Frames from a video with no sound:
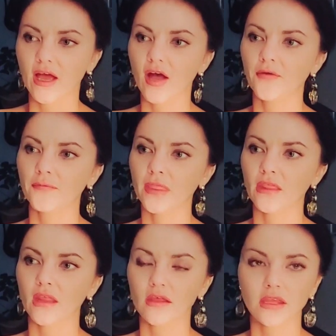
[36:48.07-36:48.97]
Um,
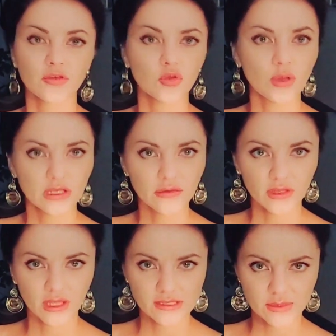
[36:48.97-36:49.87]
if you believe
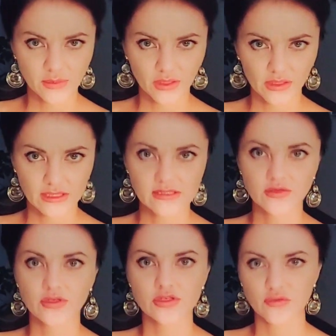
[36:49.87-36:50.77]
in these abilities
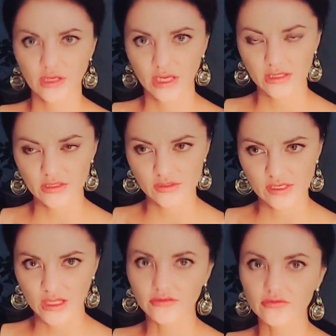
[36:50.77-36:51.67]
to rejuvenate
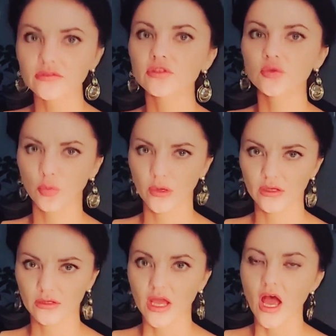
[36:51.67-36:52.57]
yourself, you
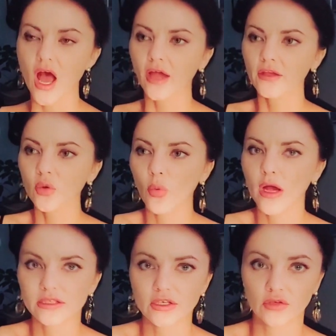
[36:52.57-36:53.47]
will. I know
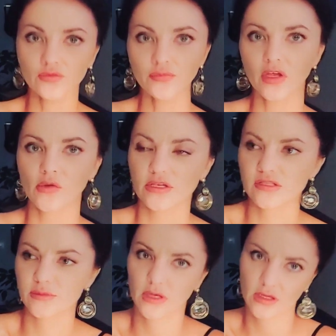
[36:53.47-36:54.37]
one girl,
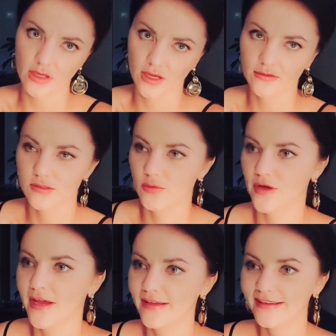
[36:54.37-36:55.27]
Russian speaking again,
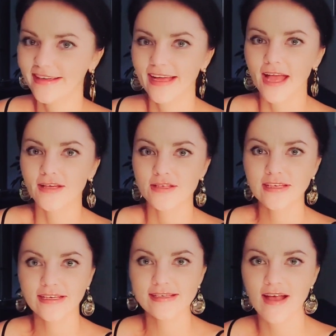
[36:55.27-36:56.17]
sorry,
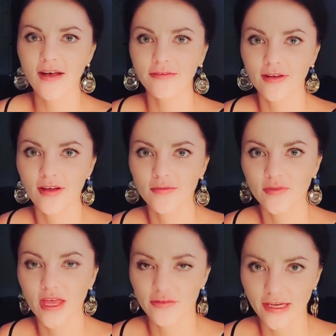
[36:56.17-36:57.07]
she is half
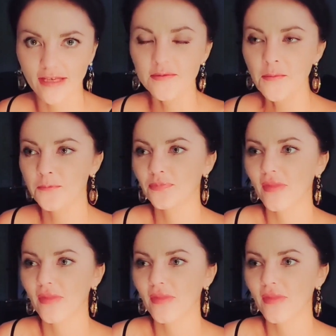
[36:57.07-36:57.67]
um, African,